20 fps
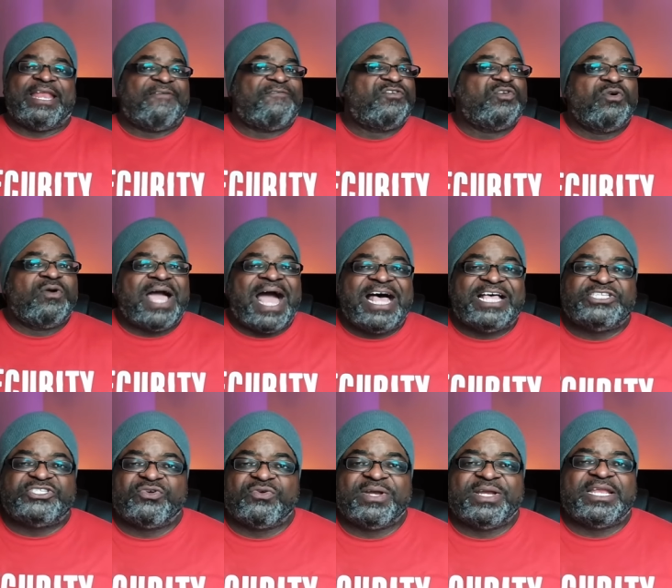If you
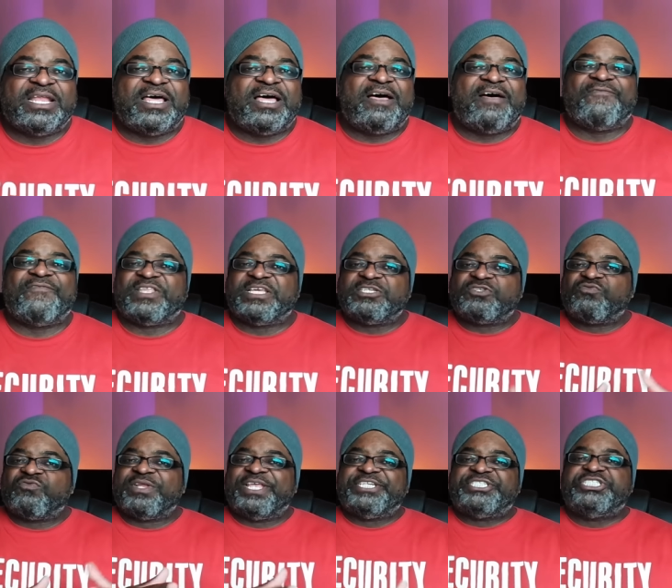guys are in love, this
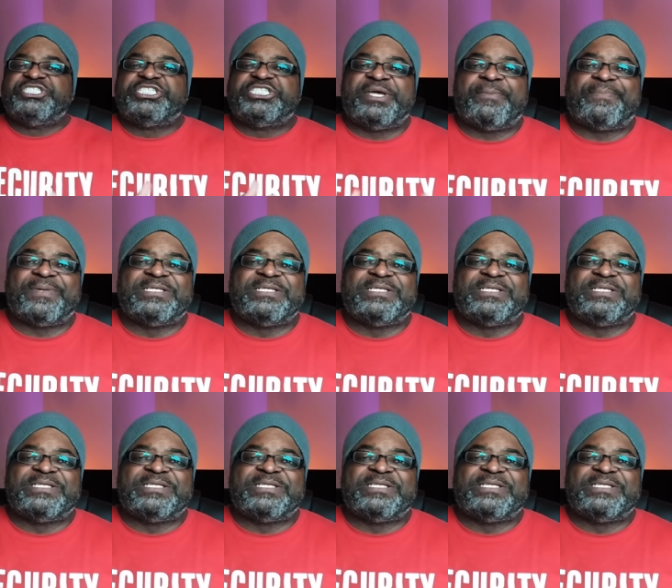relationship